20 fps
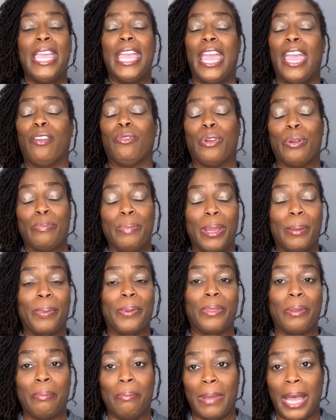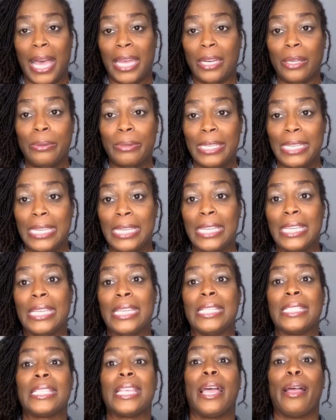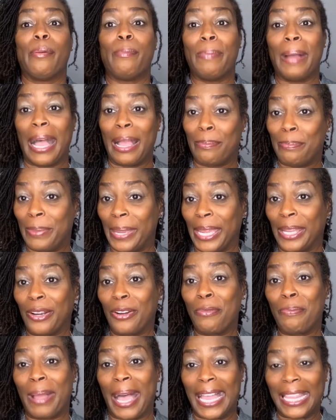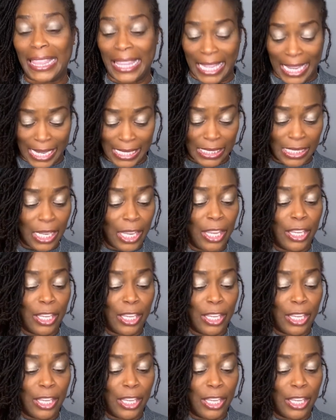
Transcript: And remember, the motto is buy better, buy less.